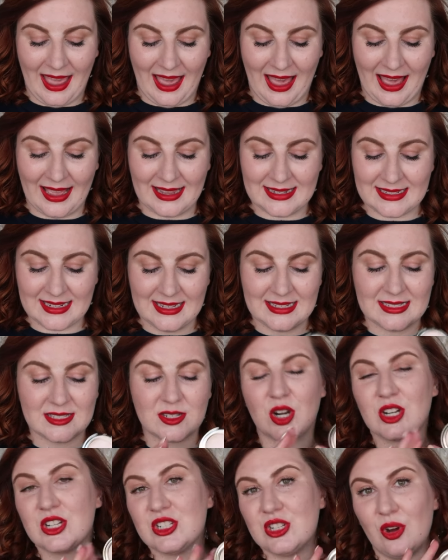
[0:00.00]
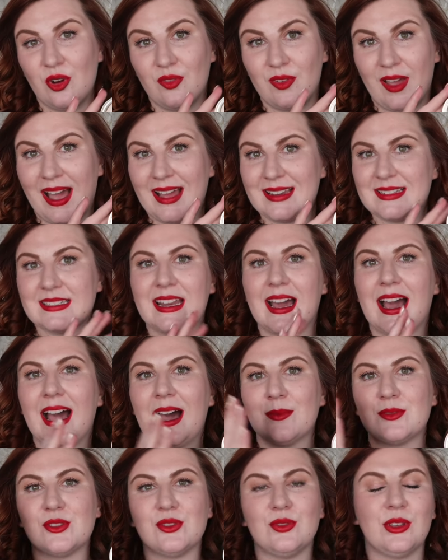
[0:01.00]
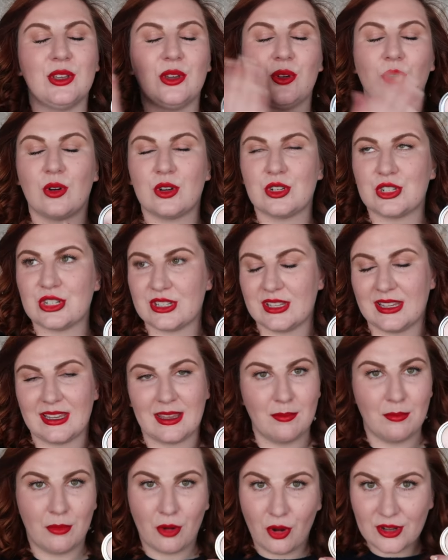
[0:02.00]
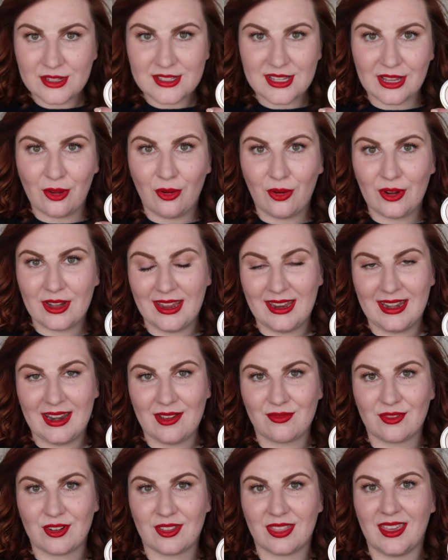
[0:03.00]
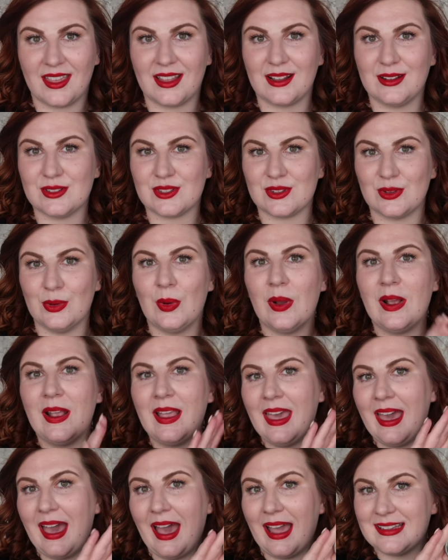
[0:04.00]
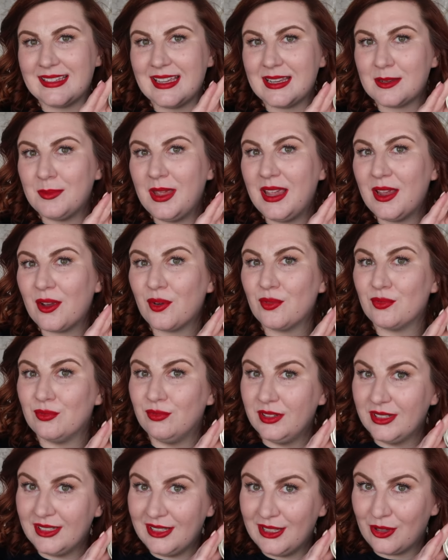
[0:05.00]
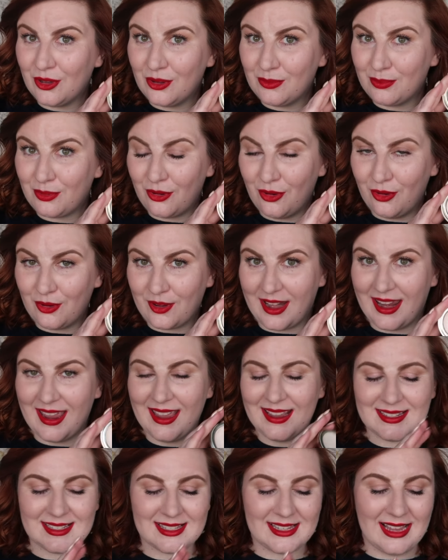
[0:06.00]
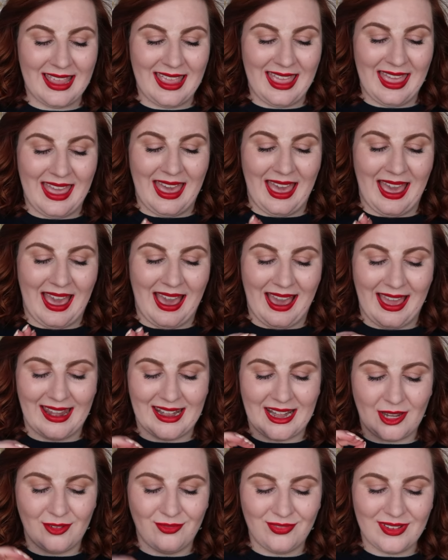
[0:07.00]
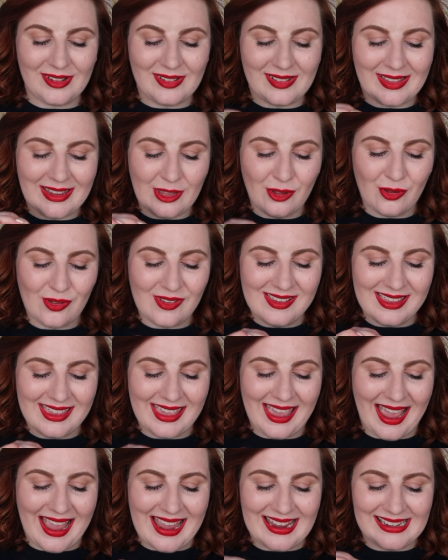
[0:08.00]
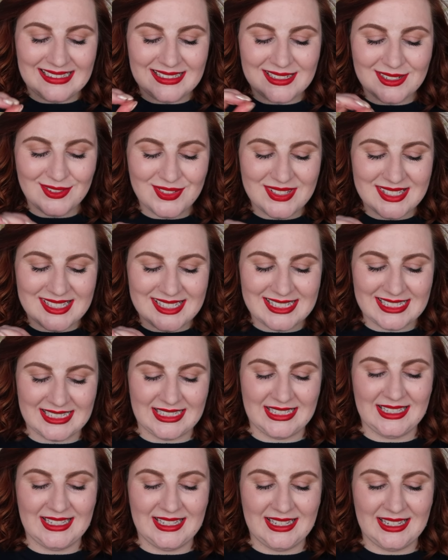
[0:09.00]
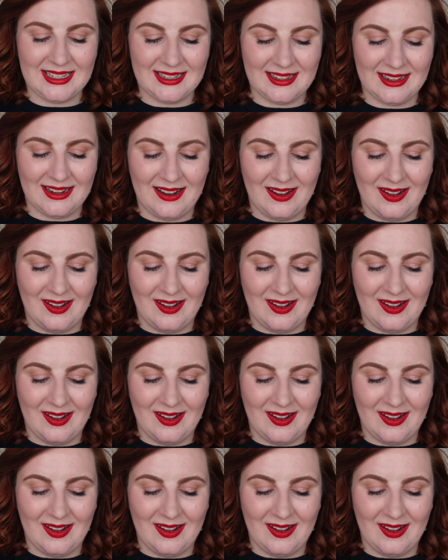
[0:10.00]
and it started off, it had an absolutely gorgeous like embossing on it and everything. So I did make really good progress and I feel like you can kind of see